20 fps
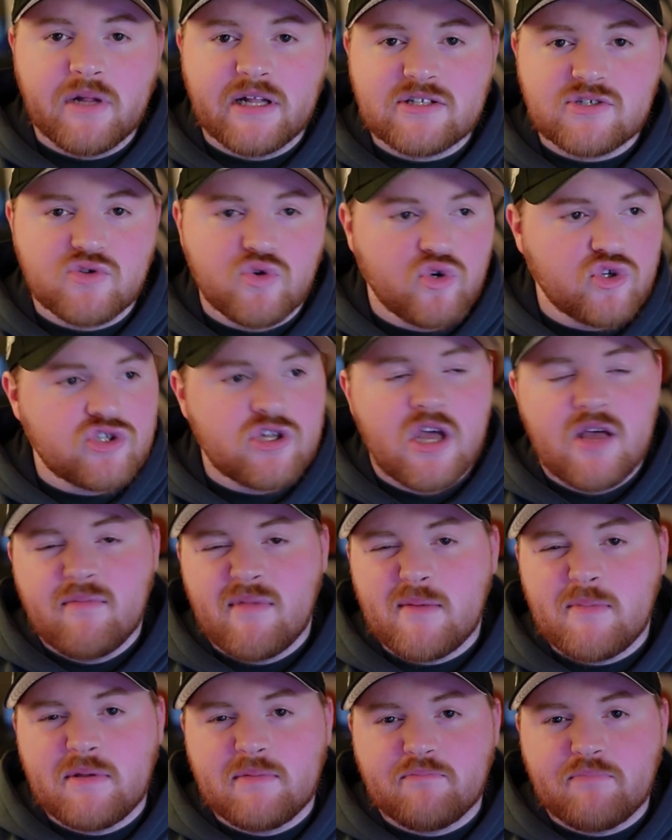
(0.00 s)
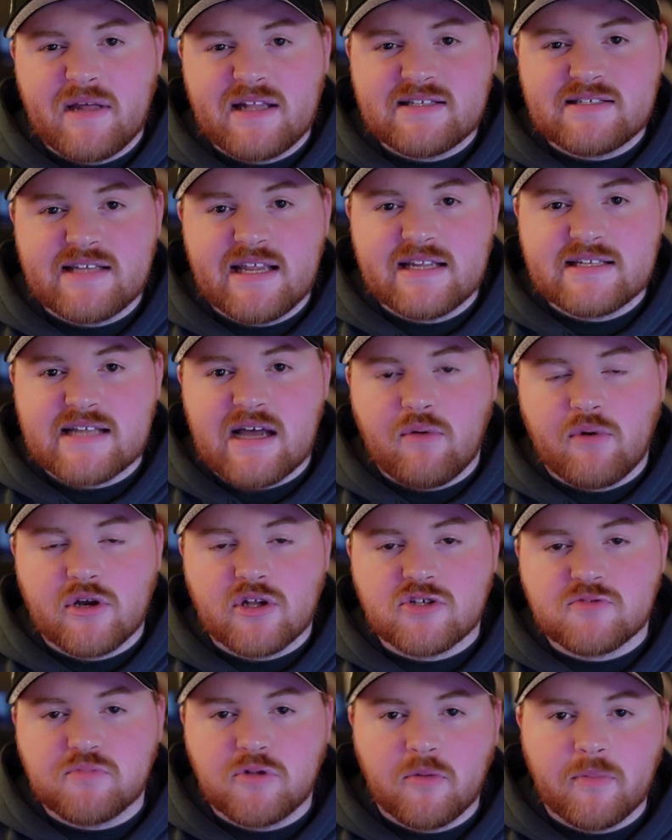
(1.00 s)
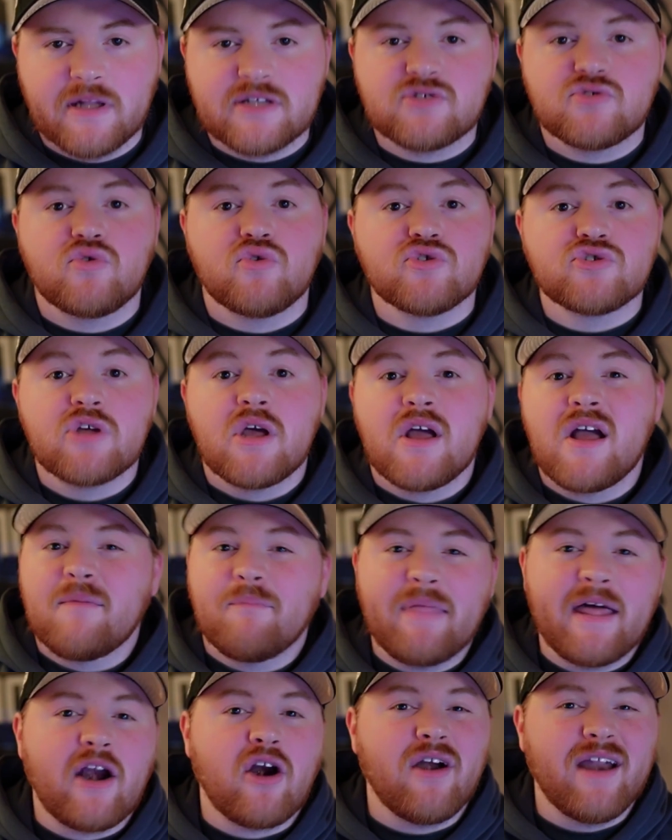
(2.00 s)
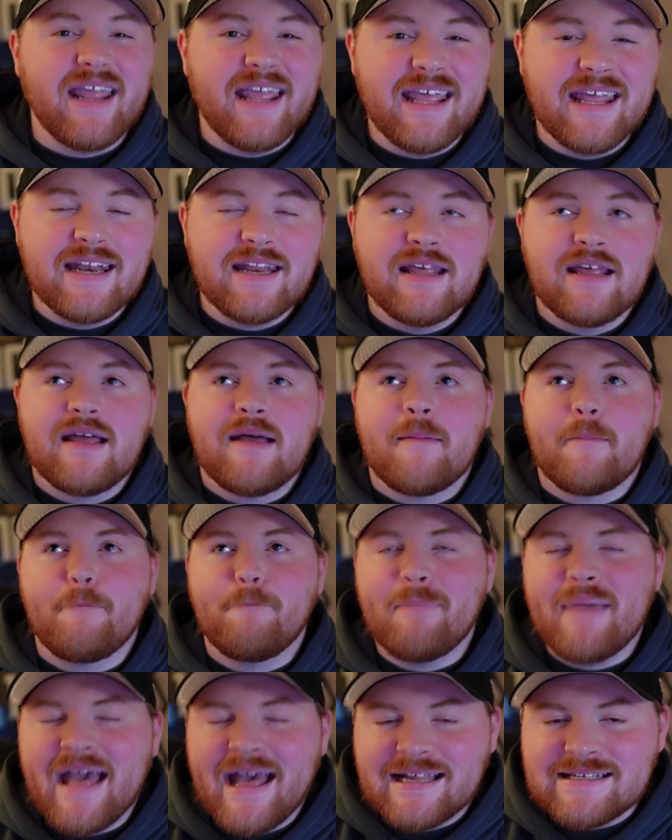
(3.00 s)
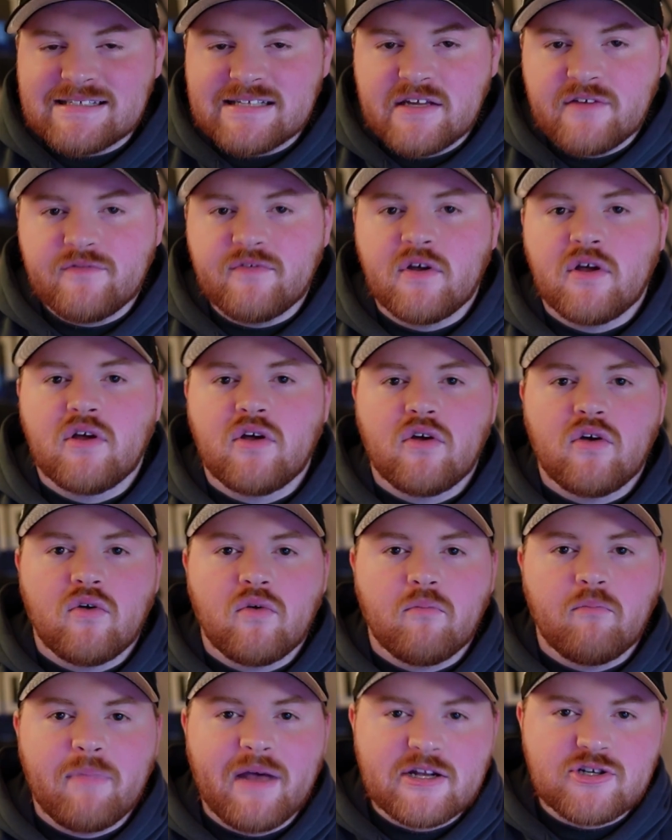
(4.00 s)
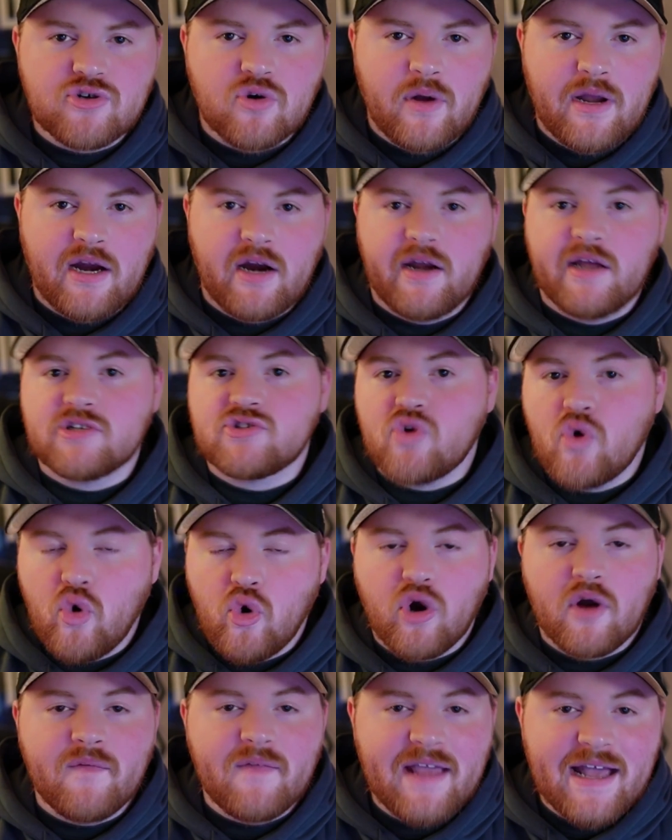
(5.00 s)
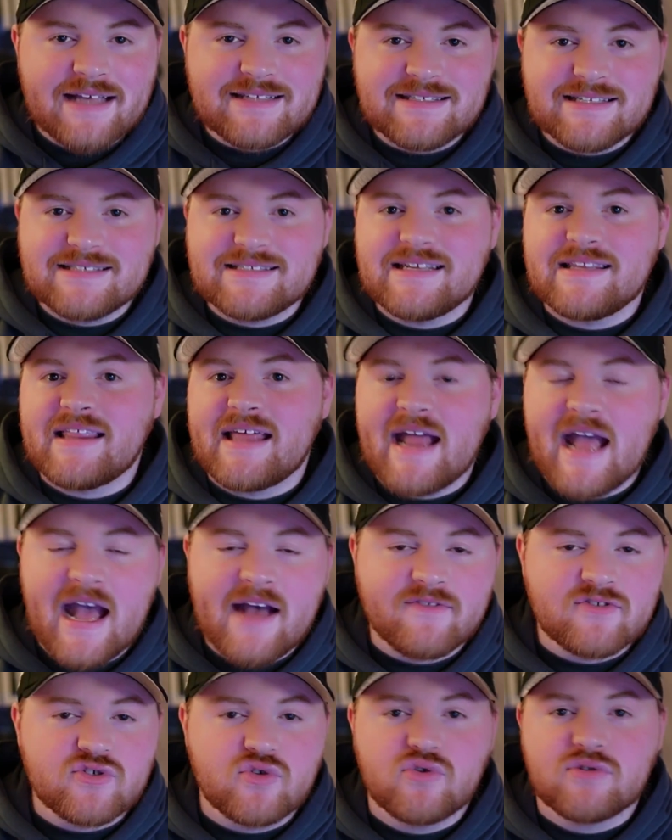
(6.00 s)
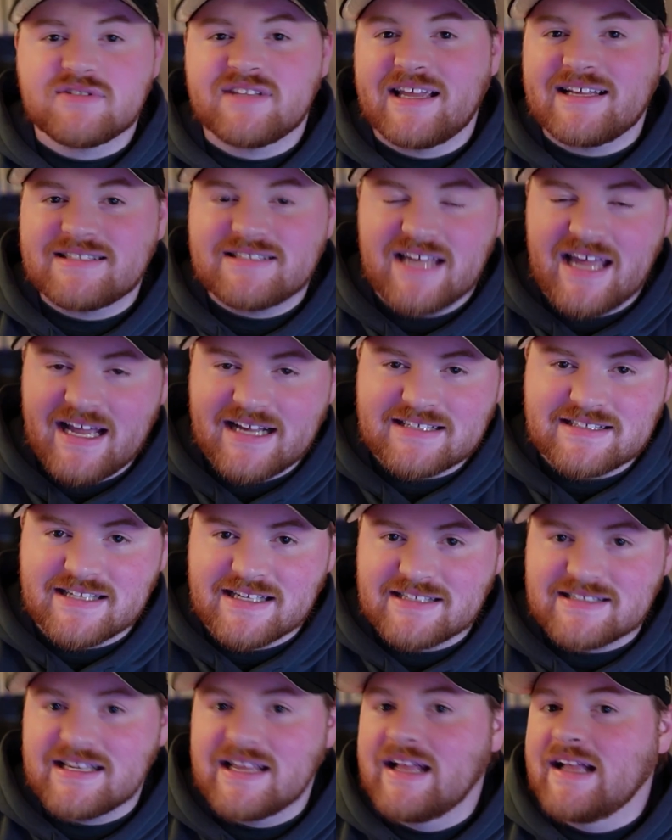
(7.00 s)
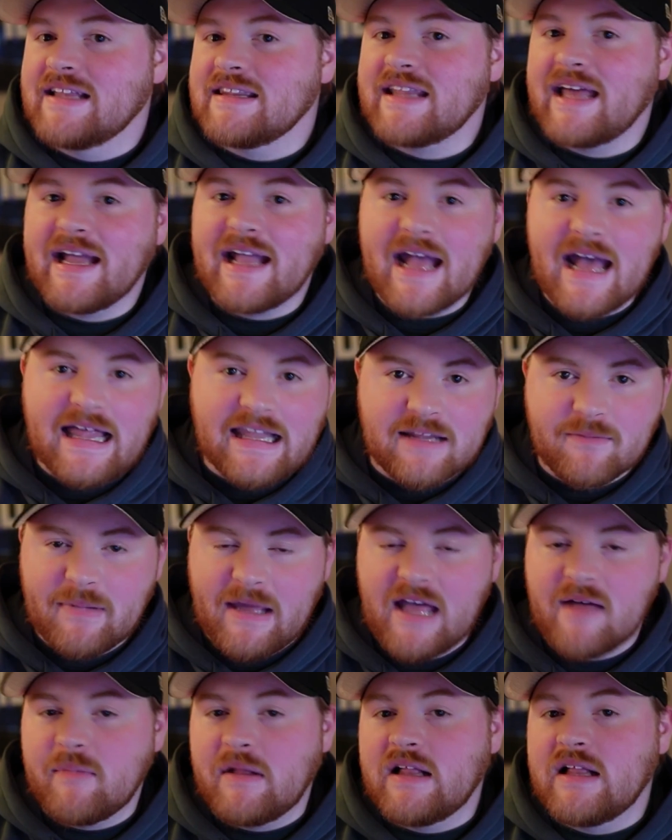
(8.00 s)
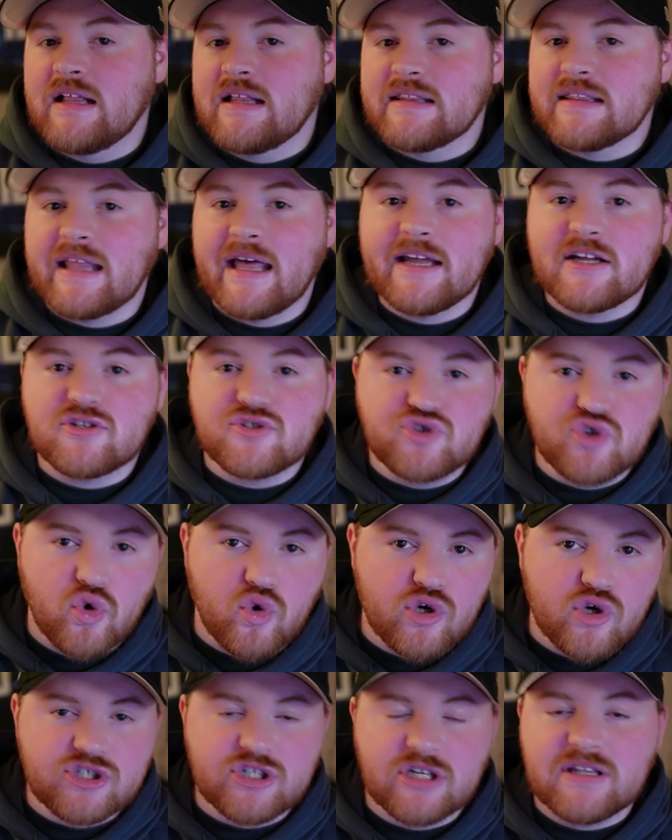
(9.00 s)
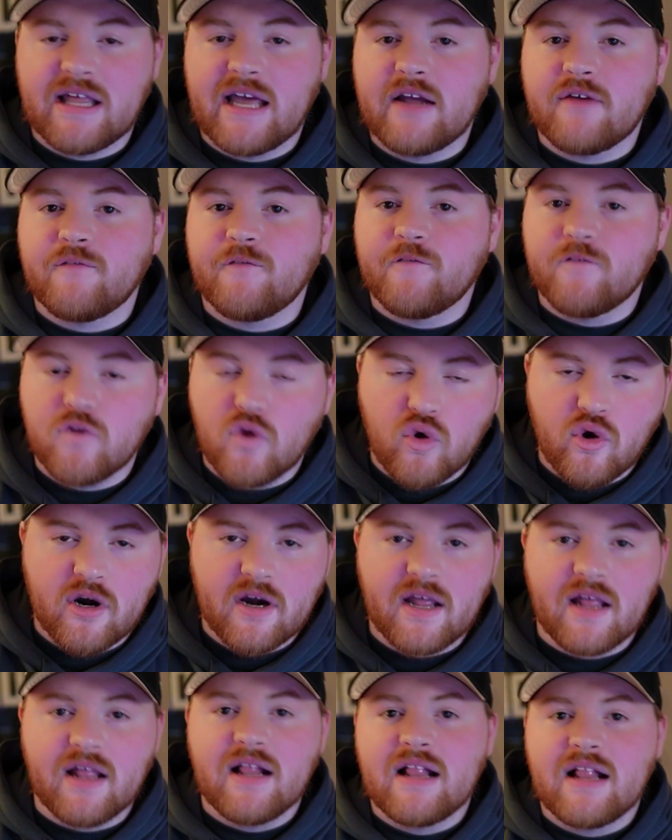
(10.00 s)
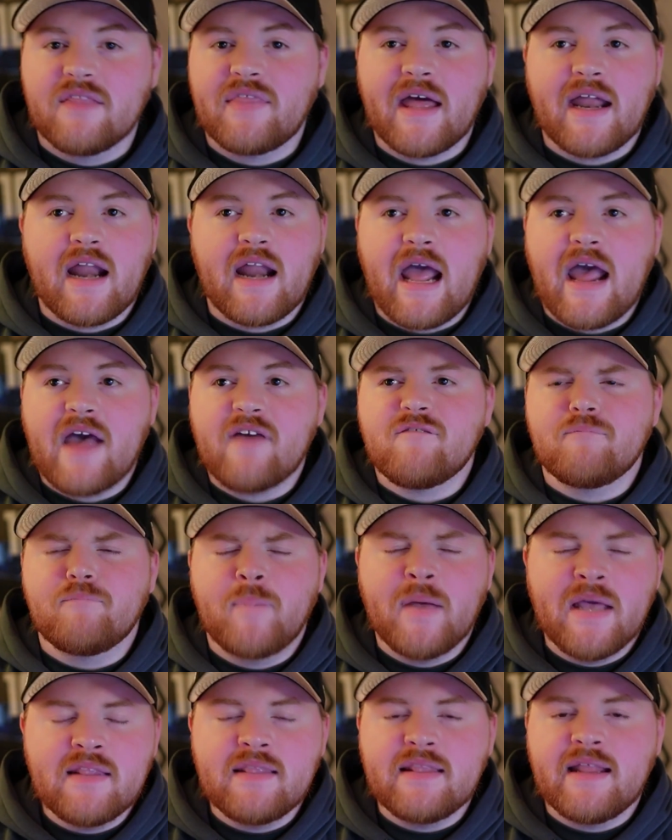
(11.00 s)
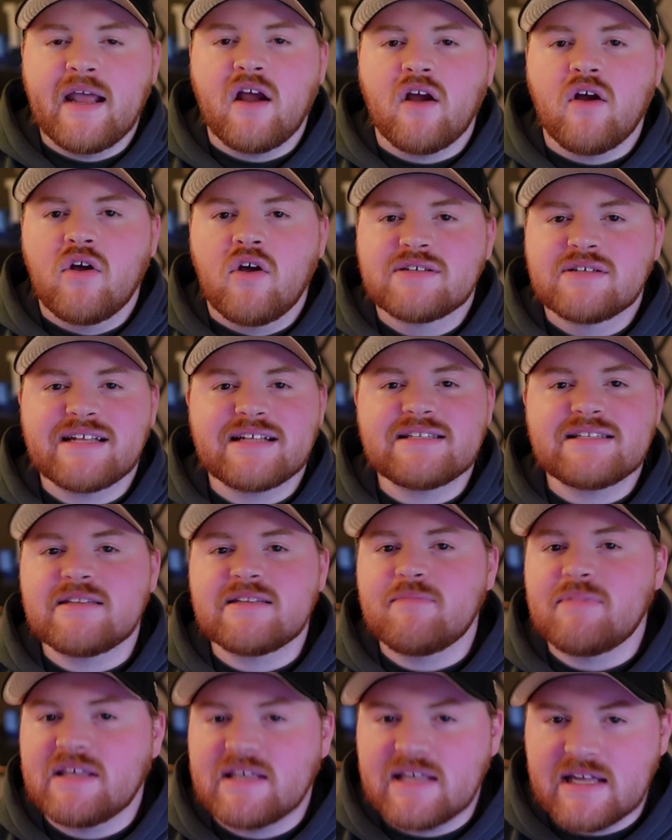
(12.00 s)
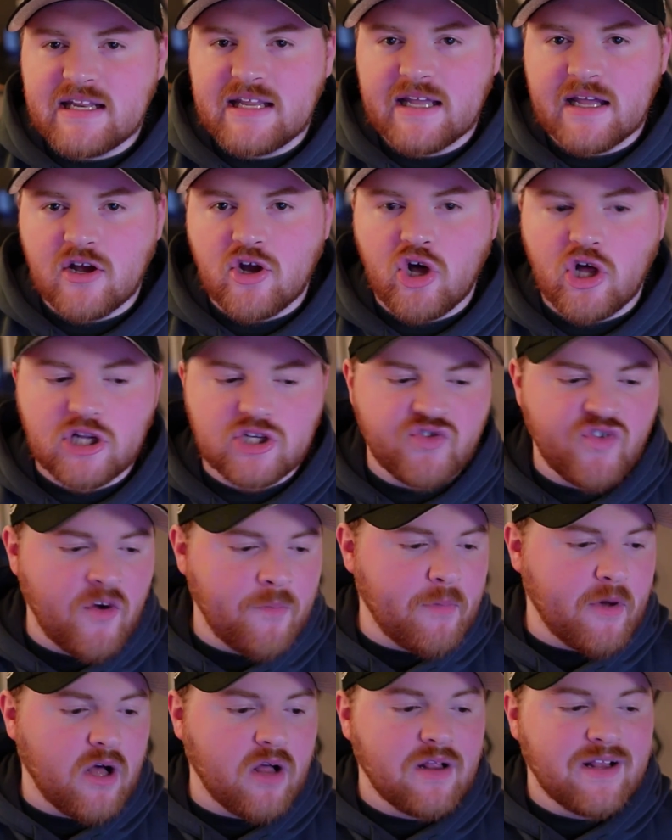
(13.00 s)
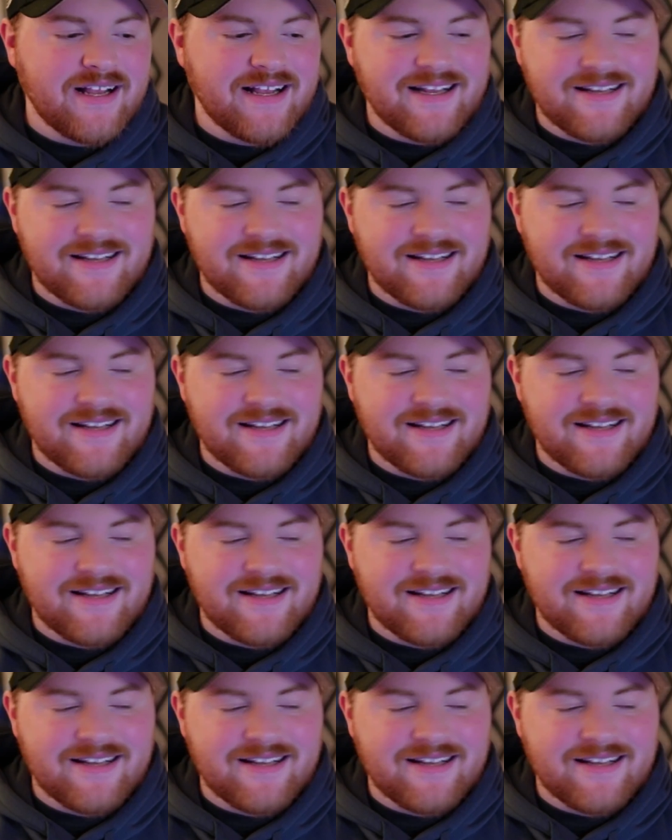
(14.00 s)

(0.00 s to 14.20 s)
schools. Maybe Penn State is not one of those blue blood schools that are in massive metro areas, or the SEC that have schools like Texas, like Alabama, like Georgia, like Florida, that have been there since the beginning in college football.